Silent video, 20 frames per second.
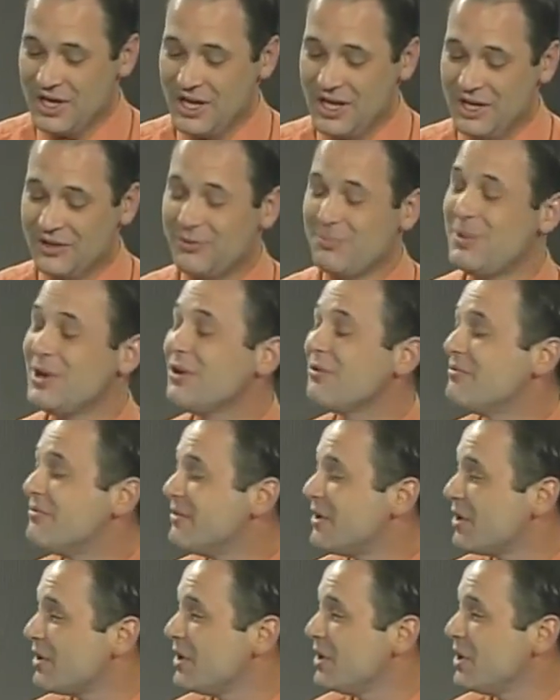It's been a
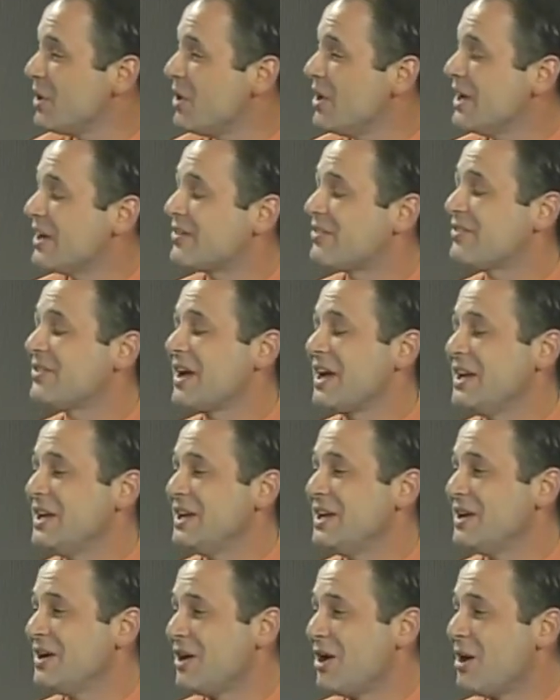very
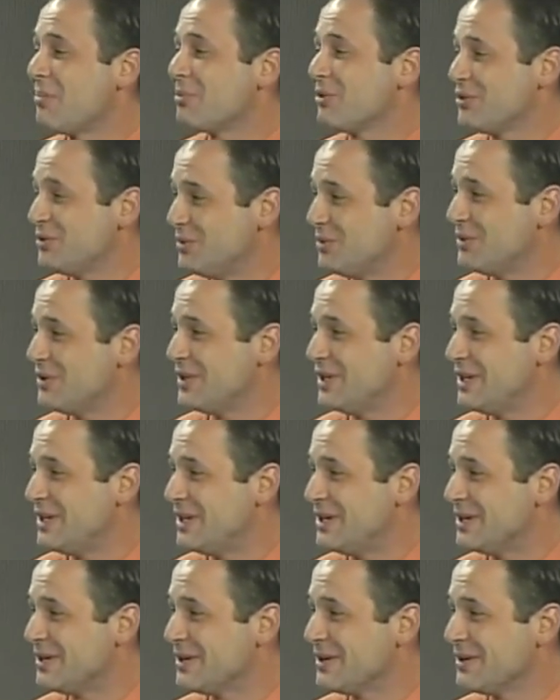exciting opportunity
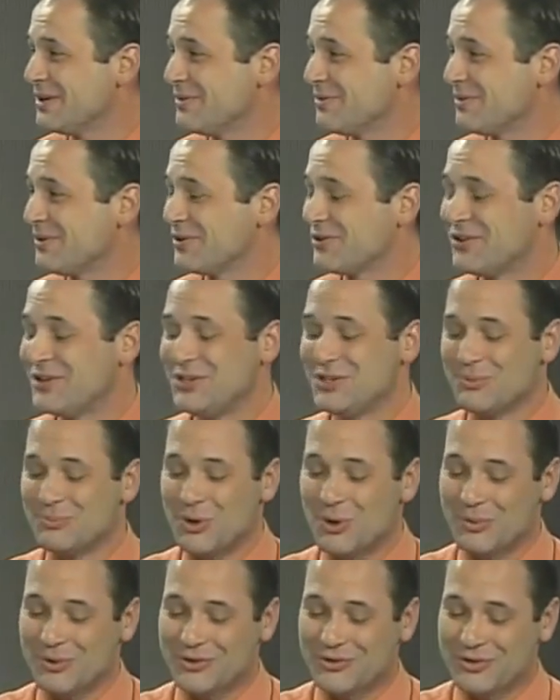here for Senior
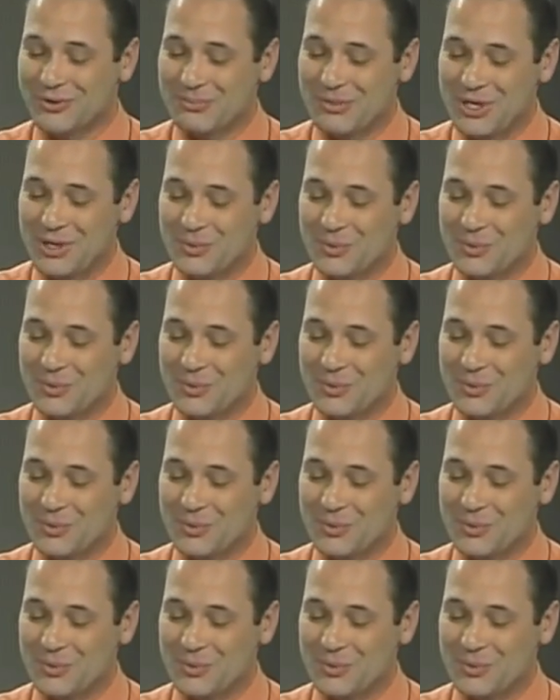Moments to meet